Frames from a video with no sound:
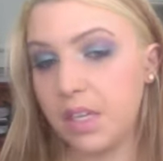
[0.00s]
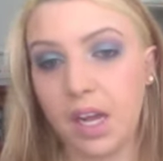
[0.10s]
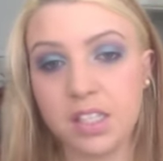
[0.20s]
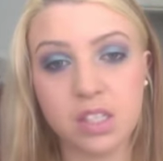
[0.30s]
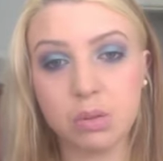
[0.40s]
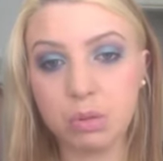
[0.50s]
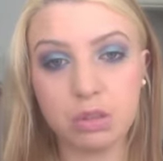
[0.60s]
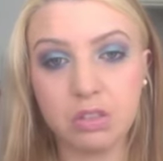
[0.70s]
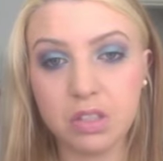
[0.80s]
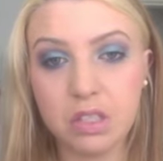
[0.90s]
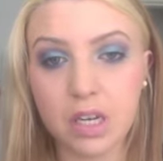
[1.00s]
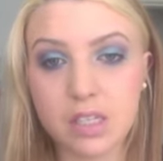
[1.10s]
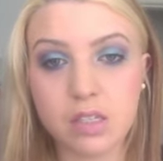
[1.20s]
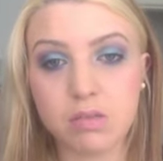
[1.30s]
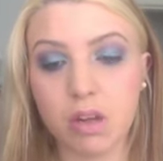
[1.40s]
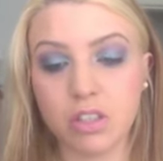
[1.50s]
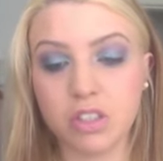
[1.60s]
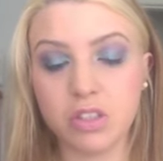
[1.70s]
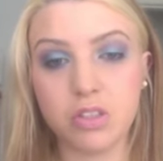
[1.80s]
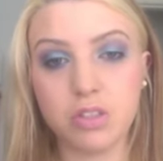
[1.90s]
I'd still use it. I still like
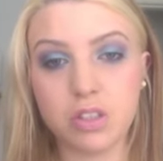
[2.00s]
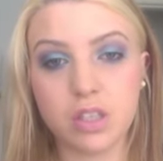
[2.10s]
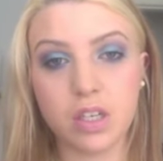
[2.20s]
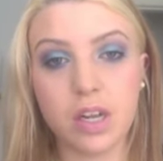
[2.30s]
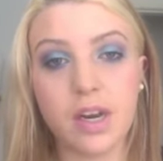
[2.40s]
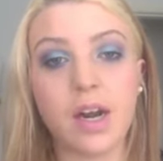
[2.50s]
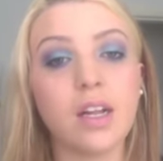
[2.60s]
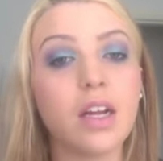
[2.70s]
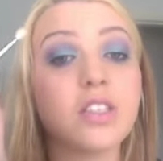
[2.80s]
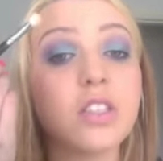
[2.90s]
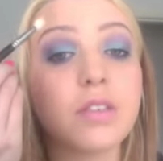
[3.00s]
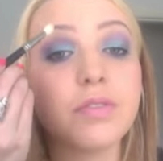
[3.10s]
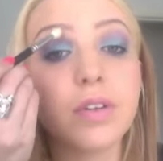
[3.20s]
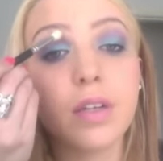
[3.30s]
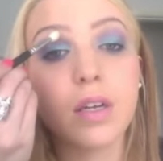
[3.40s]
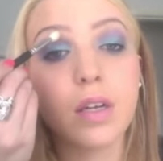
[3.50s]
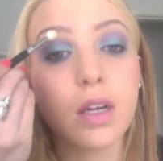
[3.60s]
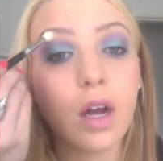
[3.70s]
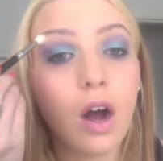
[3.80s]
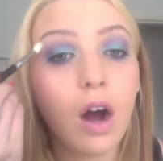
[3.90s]
to use it, and I like to use it for the
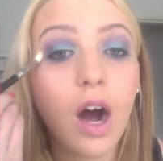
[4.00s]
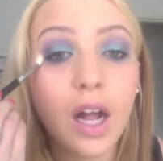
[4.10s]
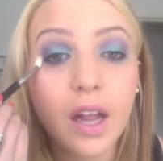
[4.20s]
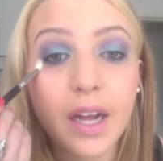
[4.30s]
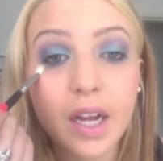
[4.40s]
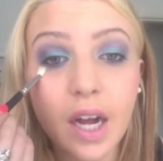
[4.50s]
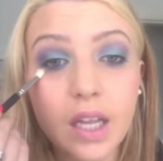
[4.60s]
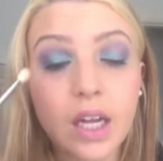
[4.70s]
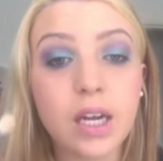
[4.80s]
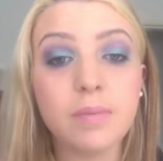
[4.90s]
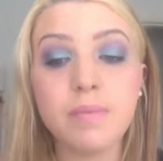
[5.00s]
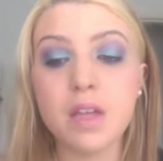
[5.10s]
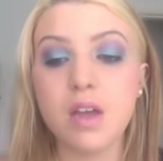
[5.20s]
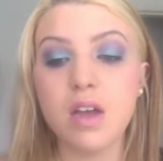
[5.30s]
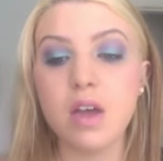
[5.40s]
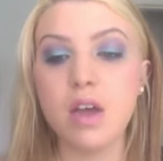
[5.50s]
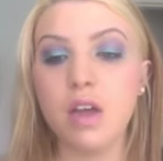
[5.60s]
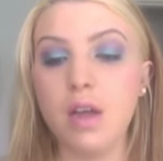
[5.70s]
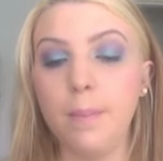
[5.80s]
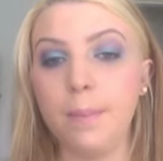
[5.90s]
highlight colour.
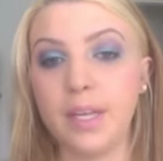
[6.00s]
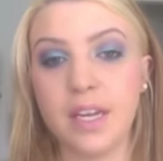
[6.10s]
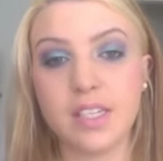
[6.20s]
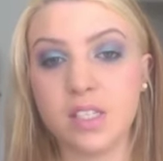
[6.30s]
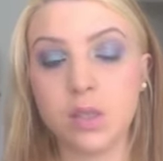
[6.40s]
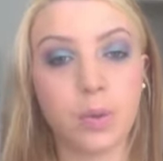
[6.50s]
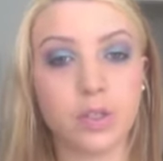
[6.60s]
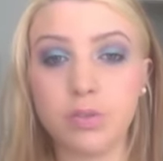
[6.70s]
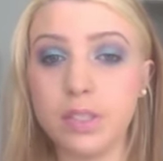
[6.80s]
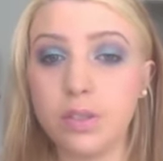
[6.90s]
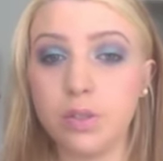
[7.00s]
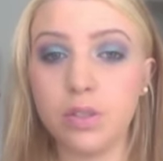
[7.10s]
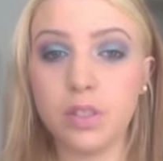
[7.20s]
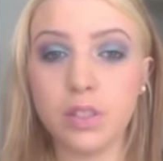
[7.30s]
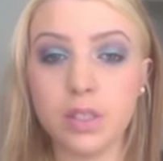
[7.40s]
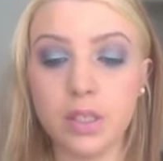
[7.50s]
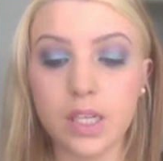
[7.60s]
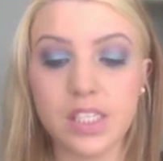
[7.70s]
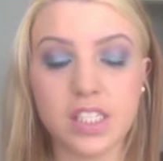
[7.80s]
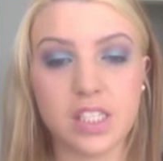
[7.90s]
But yeah, it still works really good.
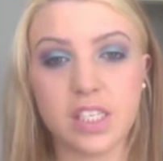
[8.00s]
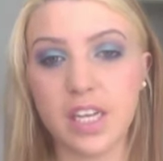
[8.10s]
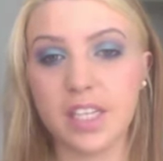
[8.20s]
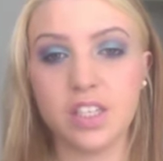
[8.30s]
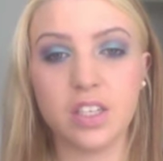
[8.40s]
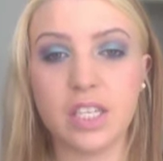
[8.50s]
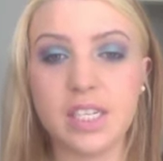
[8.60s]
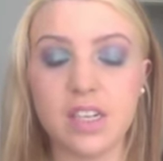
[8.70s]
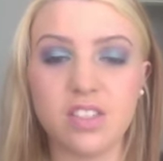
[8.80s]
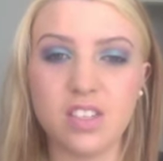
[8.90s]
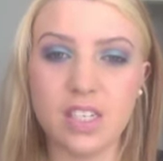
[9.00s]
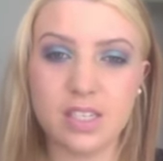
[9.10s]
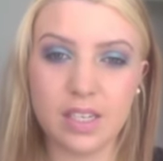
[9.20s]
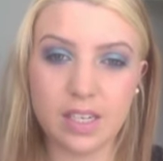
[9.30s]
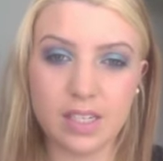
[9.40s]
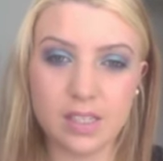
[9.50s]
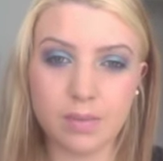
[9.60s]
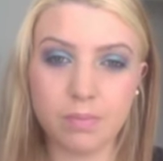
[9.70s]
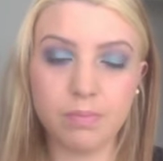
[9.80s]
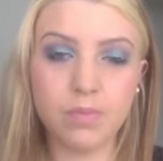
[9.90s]
That's the only downside, is that it is
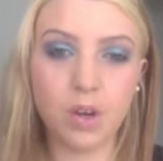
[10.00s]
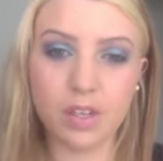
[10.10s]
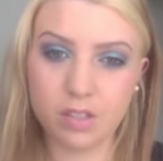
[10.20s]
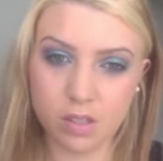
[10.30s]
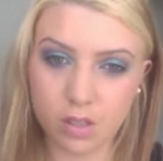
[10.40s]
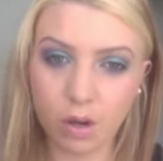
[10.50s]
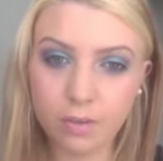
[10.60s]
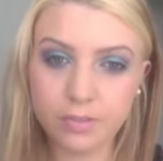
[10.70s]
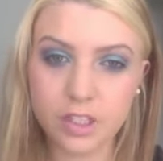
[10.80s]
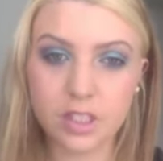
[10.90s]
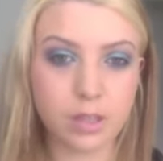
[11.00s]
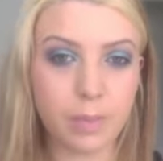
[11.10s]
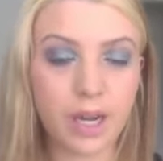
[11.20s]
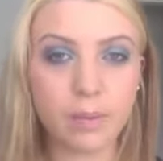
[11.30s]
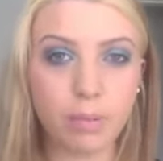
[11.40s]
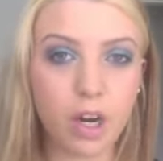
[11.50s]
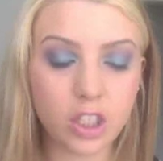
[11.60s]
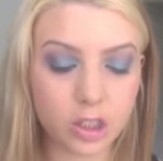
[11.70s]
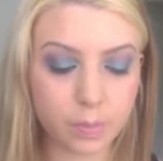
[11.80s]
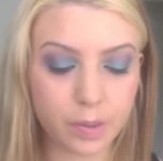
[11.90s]
not as soft as the MAC
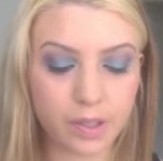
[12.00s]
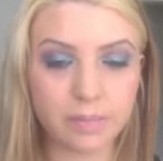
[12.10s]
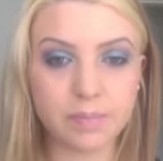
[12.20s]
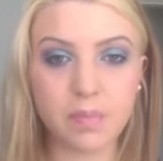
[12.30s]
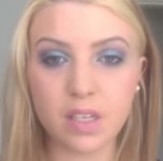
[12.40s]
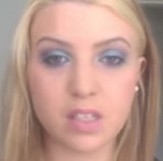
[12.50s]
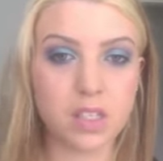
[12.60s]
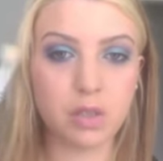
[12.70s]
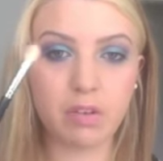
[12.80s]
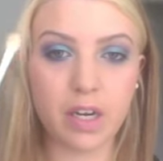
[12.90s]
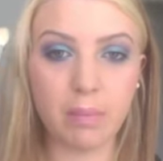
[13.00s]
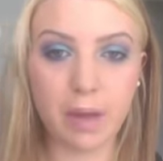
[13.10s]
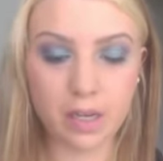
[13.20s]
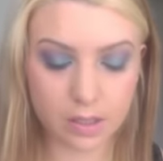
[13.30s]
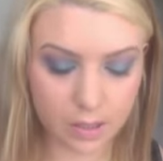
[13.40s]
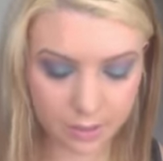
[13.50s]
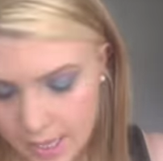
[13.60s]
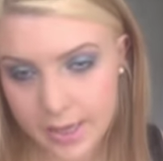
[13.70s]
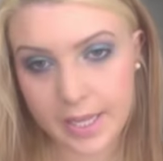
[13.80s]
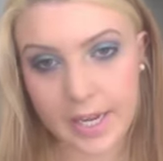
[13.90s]
brush, but still recommend it.
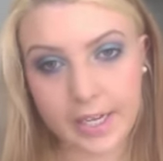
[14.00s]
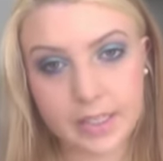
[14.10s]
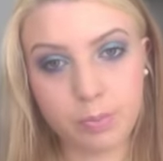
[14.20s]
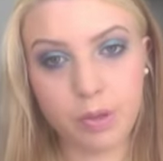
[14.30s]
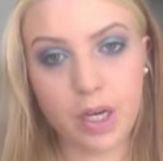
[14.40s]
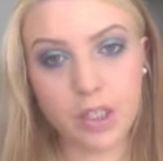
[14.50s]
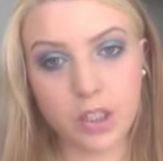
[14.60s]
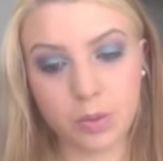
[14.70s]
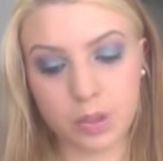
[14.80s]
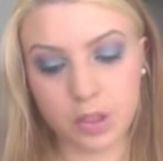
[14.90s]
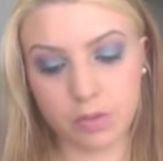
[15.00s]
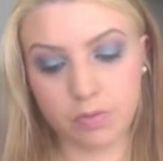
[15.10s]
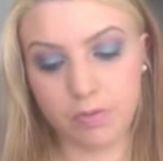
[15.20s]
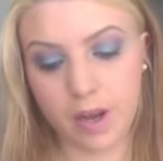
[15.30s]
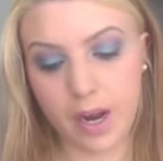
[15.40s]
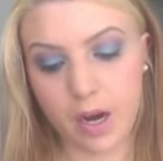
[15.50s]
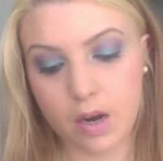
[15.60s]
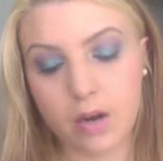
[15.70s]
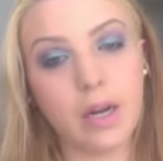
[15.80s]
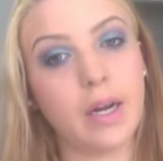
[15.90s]
The next brush, which I was
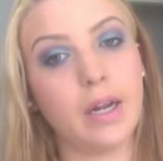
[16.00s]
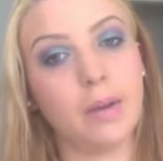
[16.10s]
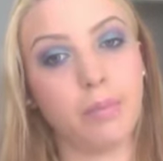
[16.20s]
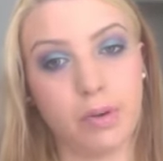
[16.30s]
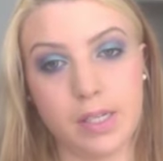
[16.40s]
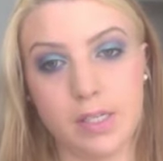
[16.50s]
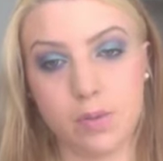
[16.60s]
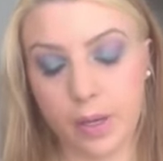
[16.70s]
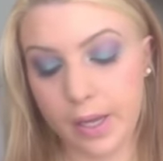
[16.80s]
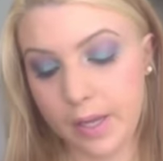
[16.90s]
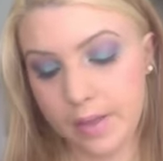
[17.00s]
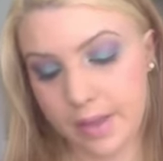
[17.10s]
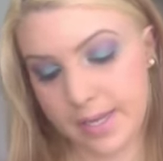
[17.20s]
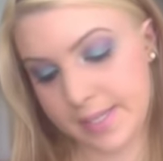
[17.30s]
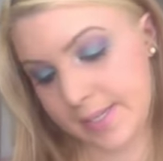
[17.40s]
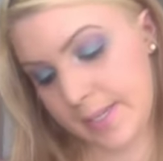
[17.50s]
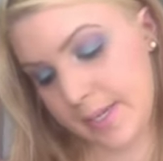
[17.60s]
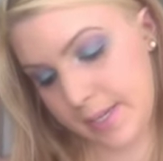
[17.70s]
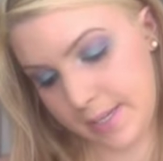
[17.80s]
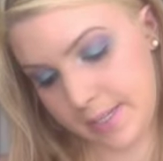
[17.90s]
very impressed with, is
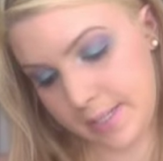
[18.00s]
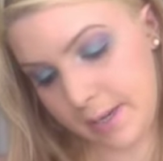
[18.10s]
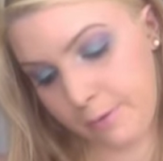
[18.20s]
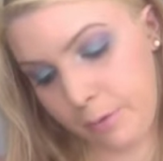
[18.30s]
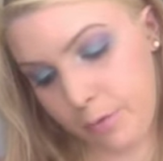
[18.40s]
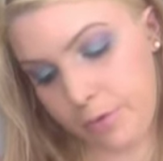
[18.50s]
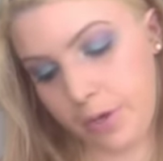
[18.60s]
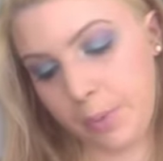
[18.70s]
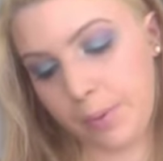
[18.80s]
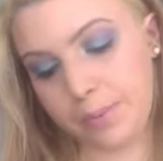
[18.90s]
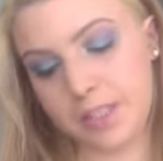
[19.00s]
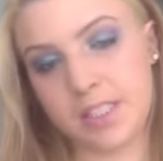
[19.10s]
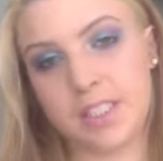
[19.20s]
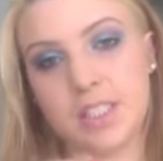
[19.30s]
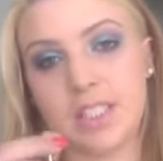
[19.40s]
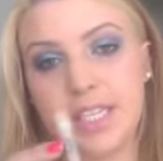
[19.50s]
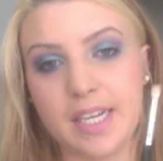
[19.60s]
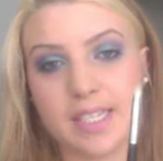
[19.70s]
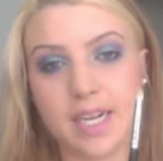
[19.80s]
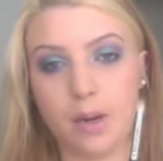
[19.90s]
the C431 Precision
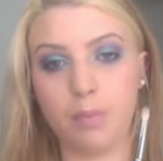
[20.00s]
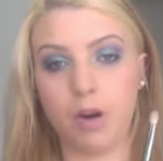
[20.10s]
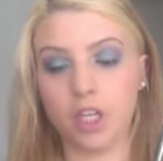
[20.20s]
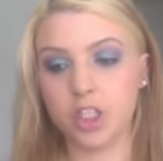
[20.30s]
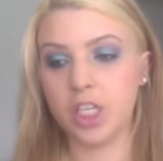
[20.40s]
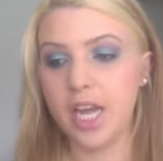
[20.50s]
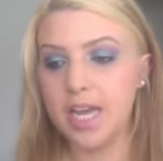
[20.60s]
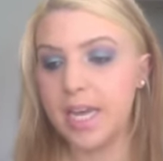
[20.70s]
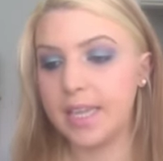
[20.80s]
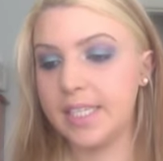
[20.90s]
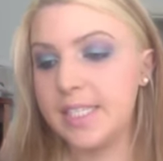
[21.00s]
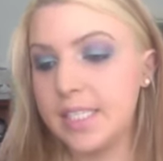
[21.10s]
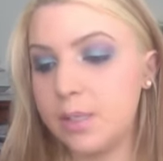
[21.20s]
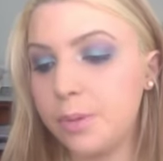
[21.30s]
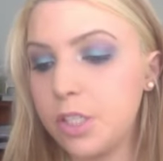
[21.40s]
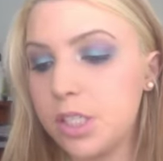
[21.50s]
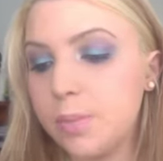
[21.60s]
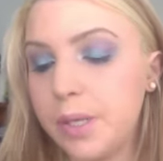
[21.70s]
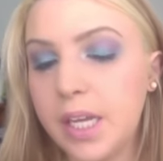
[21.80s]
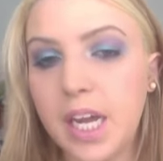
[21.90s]
Detail Brush. And this is supposed
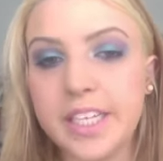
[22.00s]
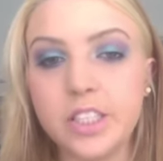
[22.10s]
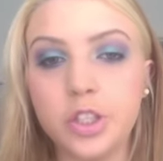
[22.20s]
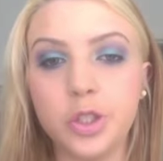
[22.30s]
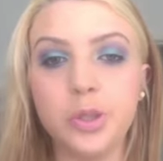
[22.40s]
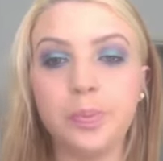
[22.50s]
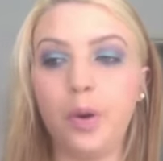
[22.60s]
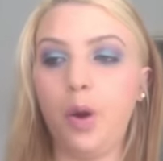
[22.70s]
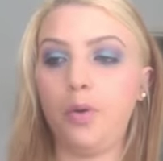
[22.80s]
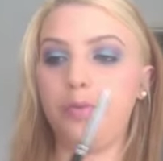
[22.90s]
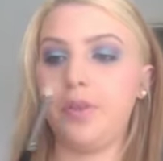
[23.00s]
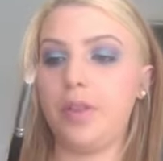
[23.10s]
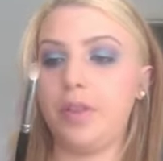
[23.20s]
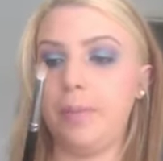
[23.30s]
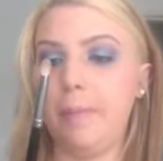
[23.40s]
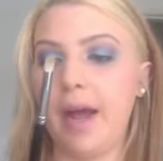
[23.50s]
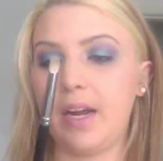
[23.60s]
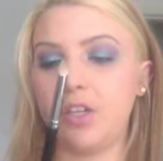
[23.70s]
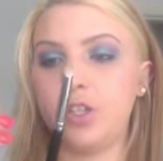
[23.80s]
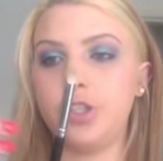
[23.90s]
to be a dupe of the
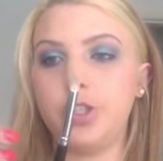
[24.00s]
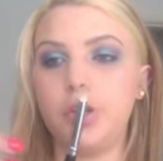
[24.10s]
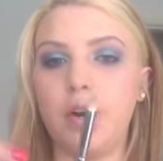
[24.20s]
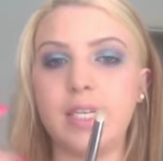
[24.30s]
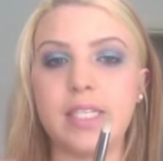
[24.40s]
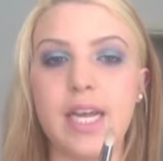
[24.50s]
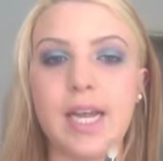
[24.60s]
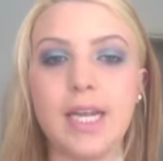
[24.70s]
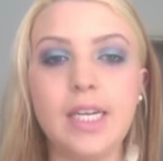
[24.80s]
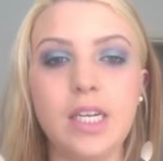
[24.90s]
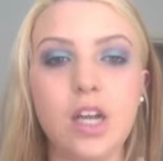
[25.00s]
MAC 219.